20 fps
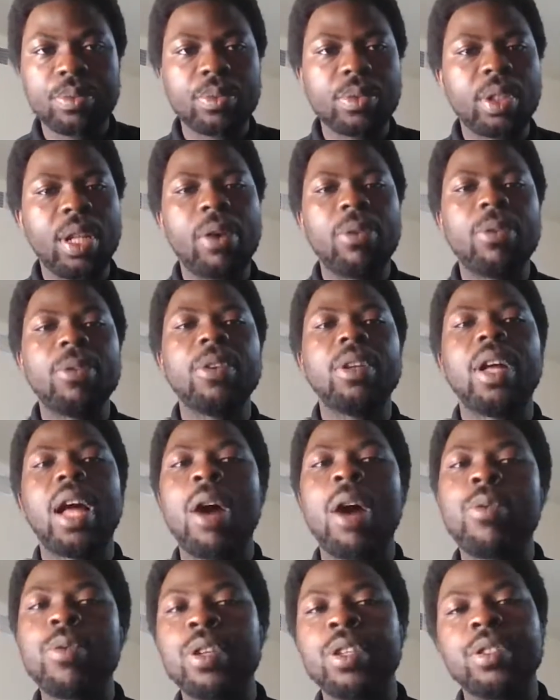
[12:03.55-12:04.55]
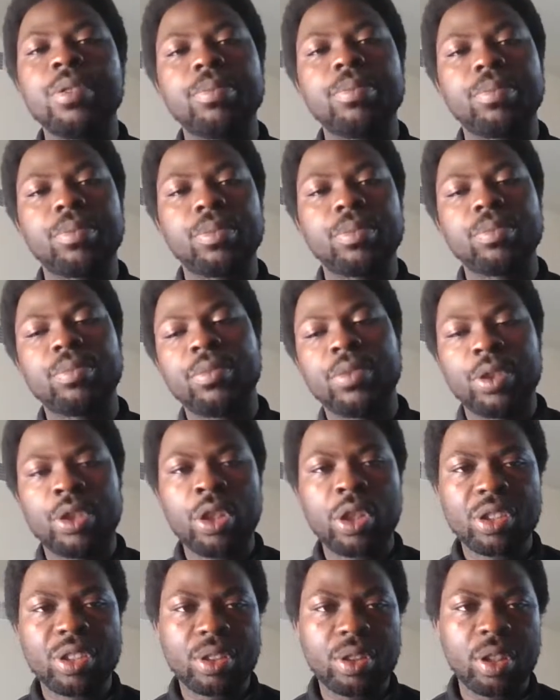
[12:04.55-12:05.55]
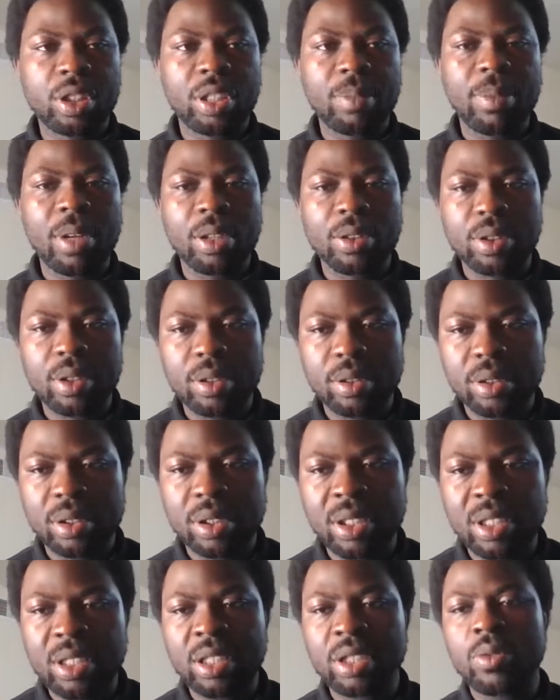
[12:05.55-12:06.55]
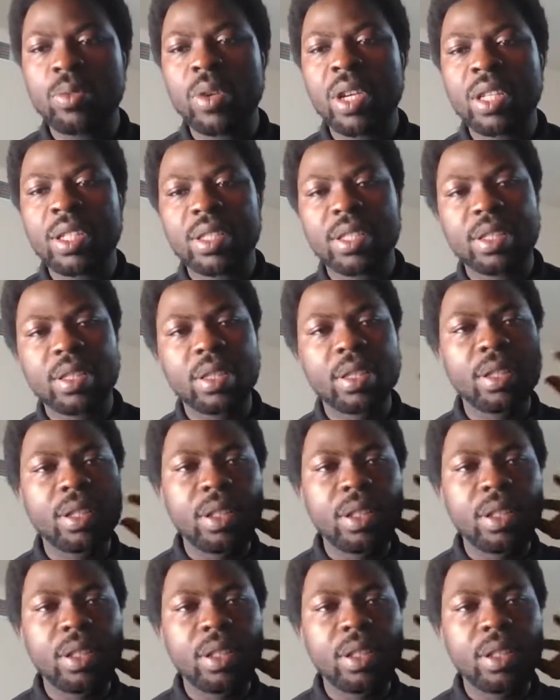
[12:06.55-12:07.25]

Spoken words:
Now, I will just talk about three ways,